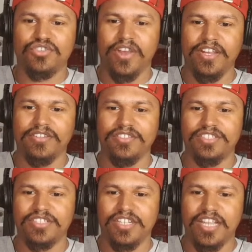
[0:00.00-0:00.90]
trainers
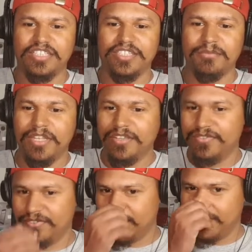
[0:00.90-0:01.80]

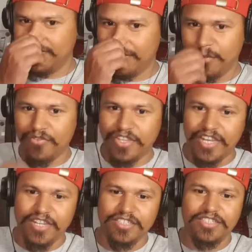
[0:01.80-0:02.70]
from over the
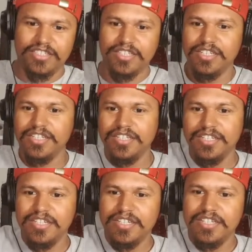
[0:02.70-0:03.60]
years.
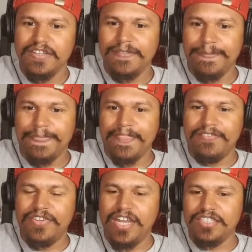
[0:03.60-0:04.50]

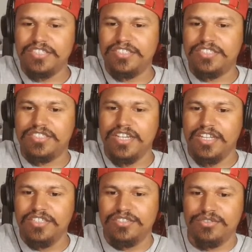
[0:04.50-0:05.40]
I forgot the
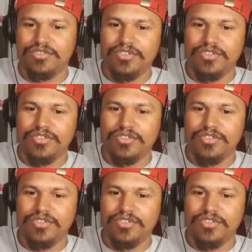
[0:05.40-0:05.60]
other two